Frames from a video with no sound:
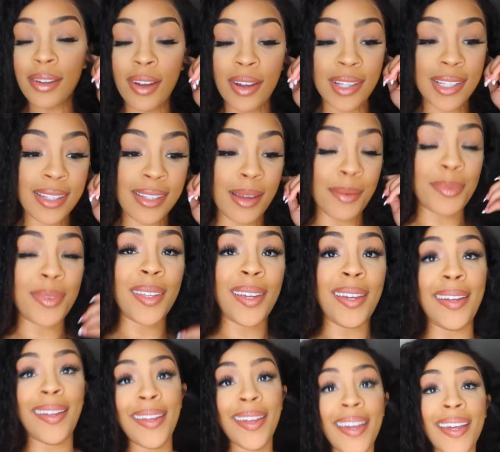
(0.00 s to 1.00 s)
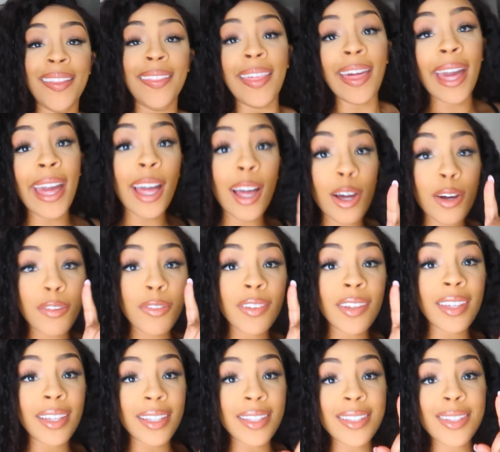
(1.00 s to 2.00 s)
y'all something. That elf
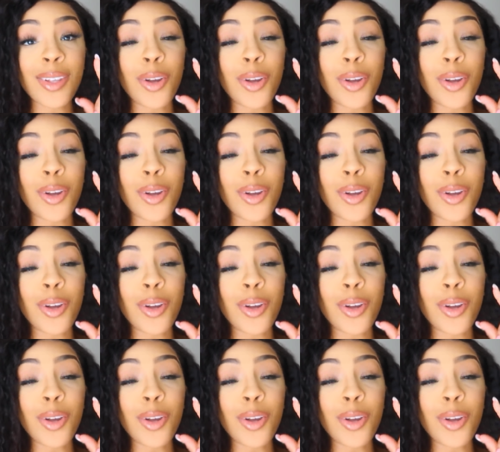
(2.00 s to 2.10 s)
gets